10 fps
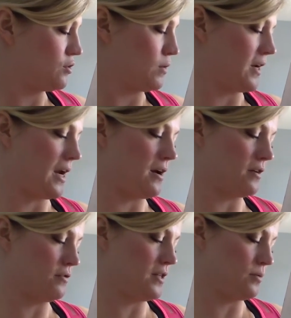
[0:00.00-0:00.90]

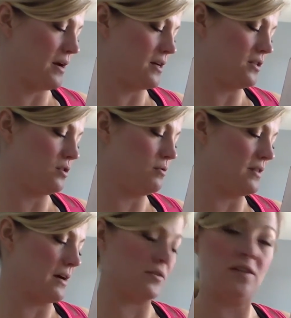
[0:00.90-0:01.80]
2800s, right, is
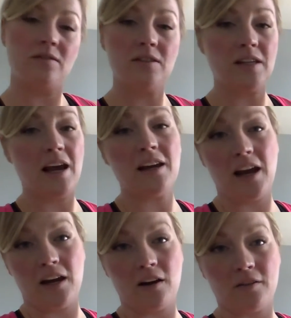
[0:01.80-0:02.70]
2000s and
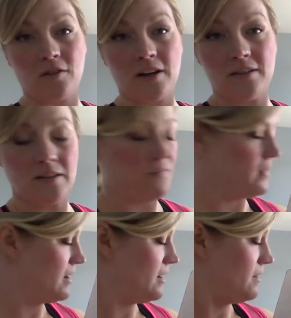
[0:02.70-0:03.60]
800s.
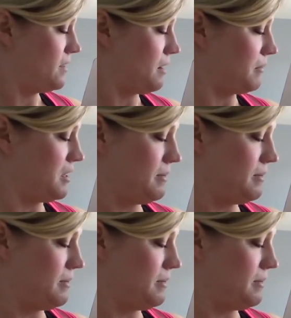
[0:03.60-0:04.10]
Then I'm going